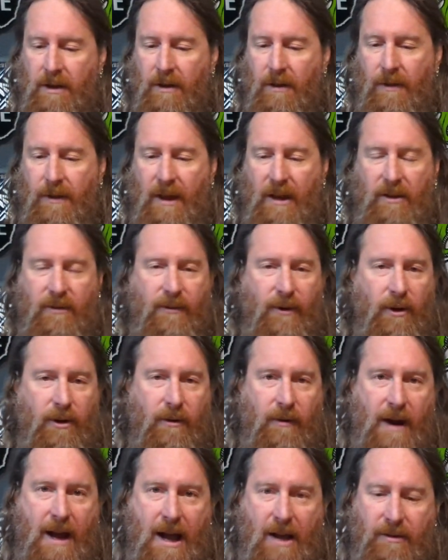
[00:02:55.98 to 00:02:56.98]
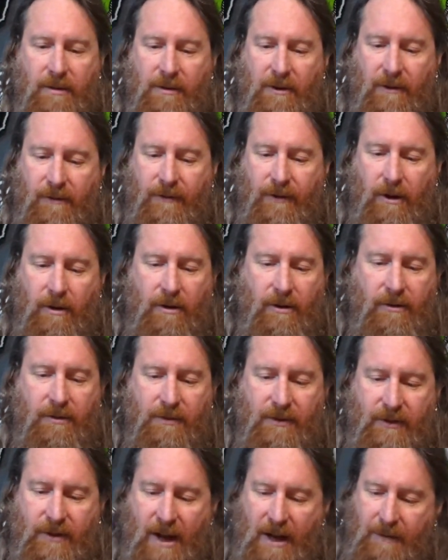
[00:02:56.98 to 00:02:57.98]
things floating around, some little floaters,
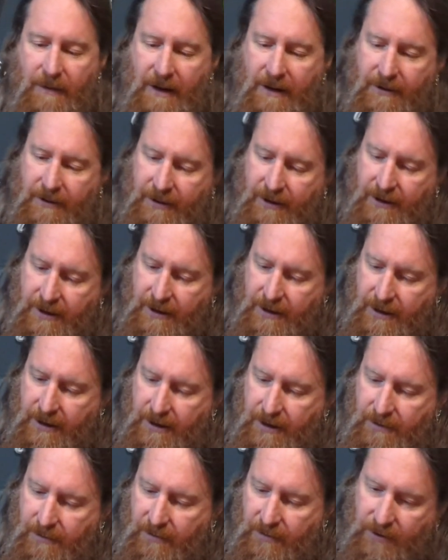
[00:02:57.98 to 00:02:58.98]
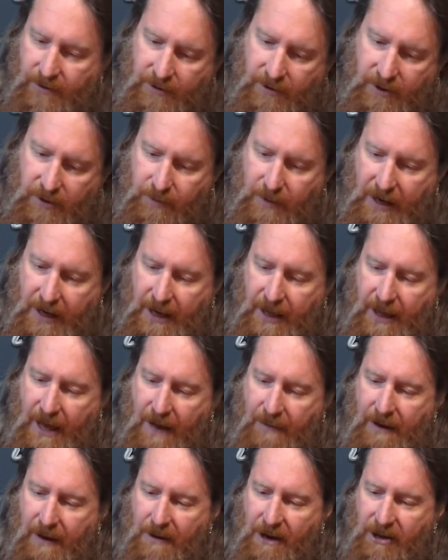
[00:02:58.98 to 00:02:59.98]
some sediment. Speaking of
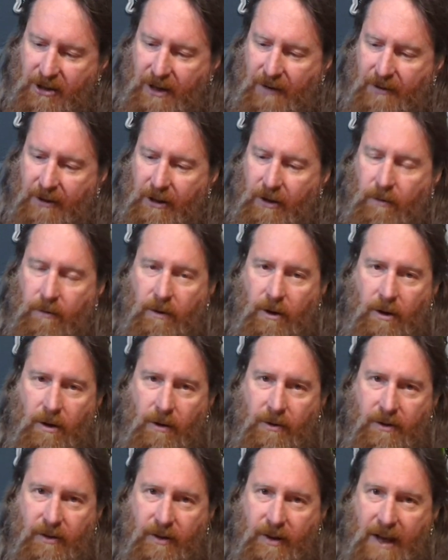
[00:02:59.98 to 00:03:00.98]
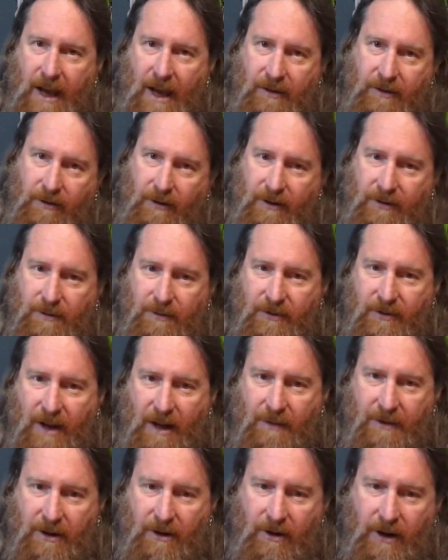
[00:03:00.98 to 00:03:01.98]
that, maybe I should give it a little roll just in case there is some
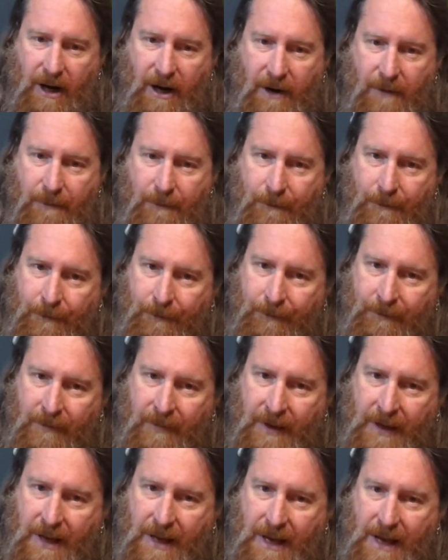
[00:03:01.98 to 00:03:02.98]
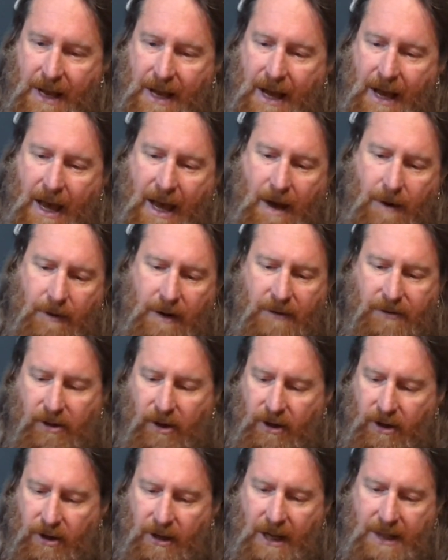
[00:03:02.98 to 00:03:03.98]
sediment on there. And when I was
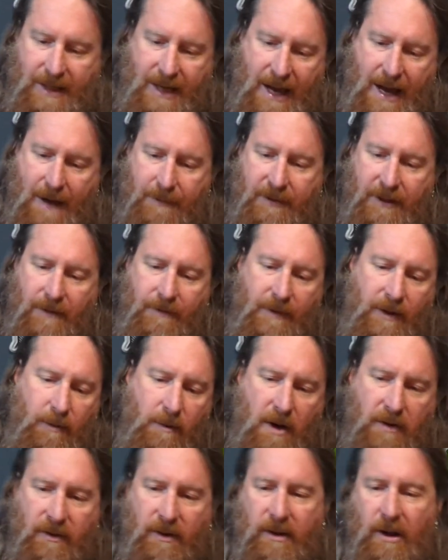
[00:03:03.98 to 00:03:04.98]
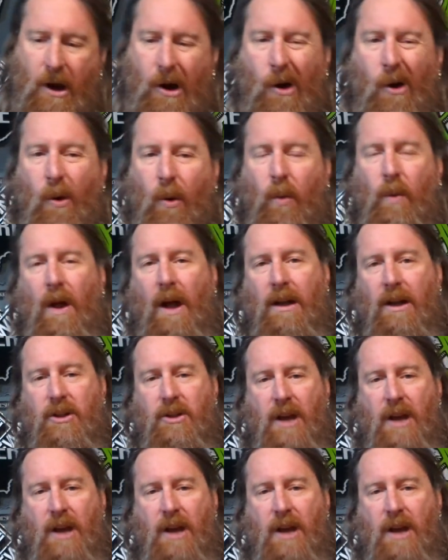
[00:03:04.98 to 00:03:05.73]
looking on Untapped, there wasn't a whole lot of